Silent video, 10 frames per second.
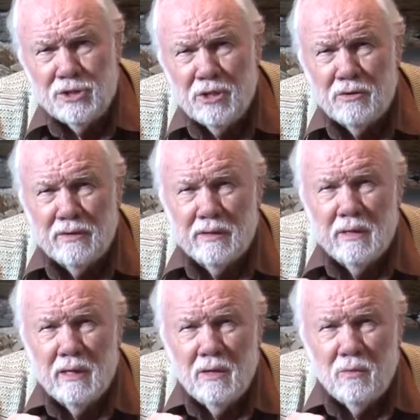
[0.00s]
children
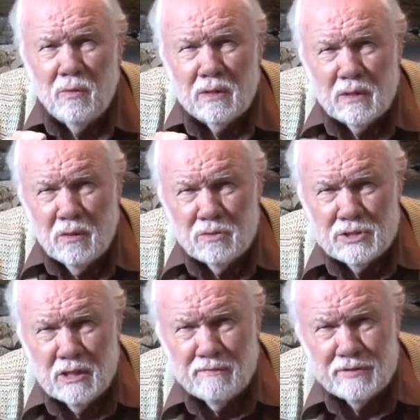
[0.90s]
with low
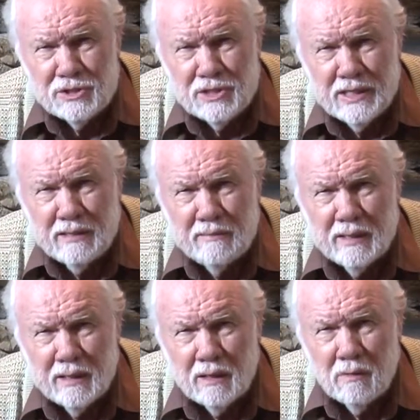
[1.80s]
self-esteem
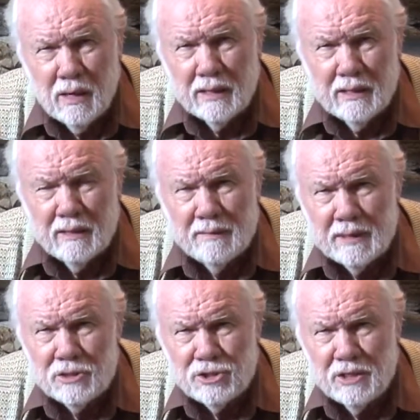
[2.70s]
and low
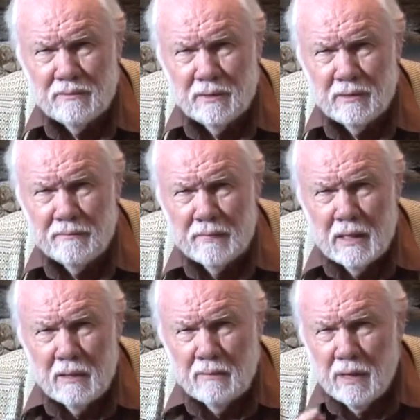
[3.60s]
academic achievement.
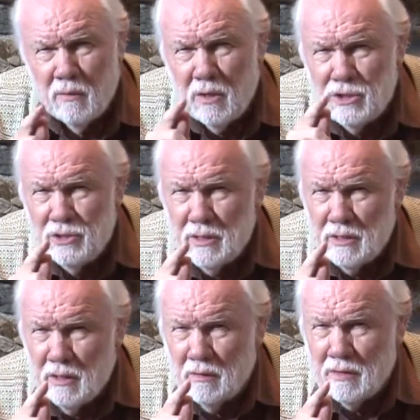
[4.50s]
But I want you to
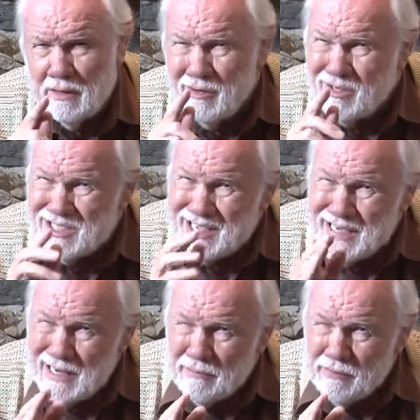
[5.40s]
know that there's a
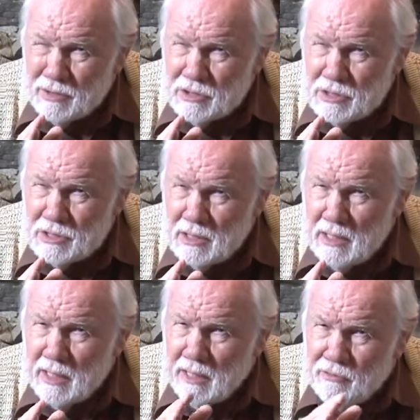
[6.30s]
difference
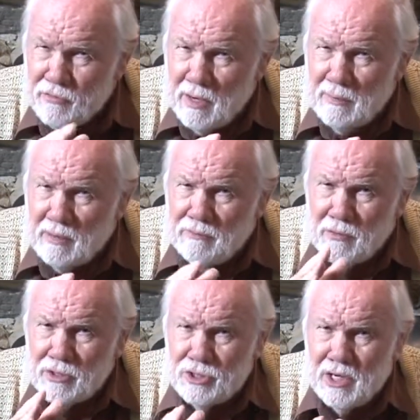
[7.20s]
in treatment
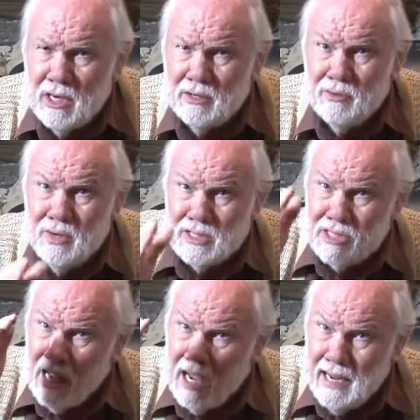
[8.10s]
for a child who has
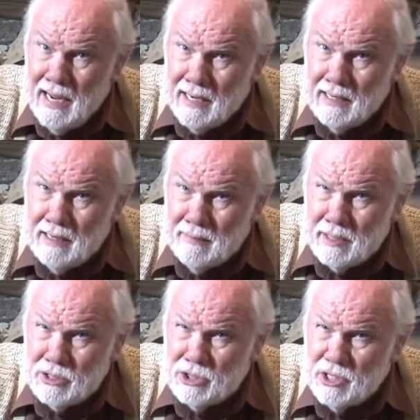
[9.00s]
high
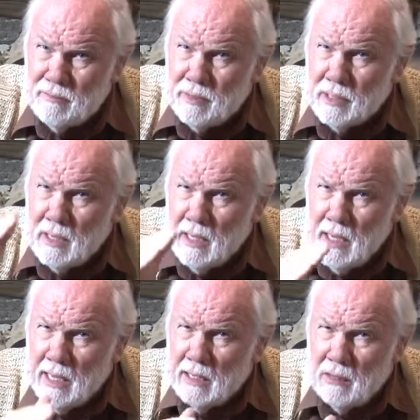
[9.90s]
academic achievement
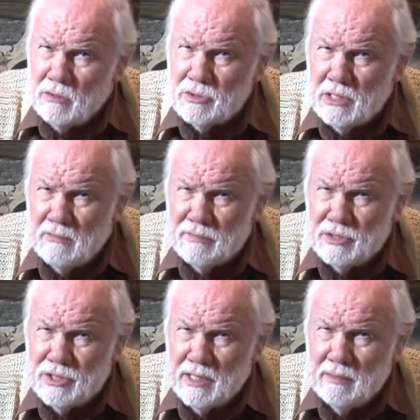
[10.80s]
and low
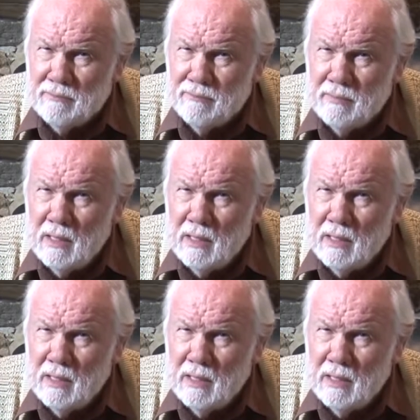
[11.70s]
self-esteem.